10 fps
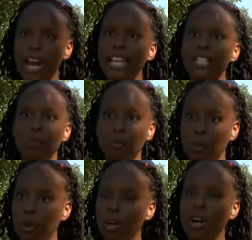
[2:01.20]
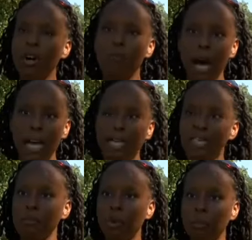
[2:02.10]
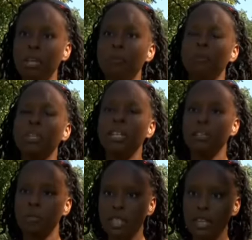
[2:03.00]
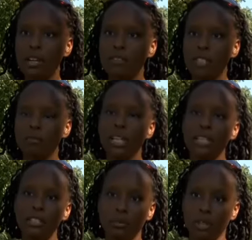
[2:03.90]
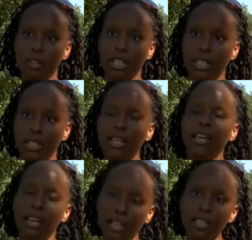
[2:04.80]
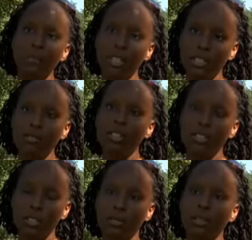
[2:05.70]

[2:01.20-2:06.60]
There has to be more bodies and more people putting themselves in places where they're needed, and that's what these students are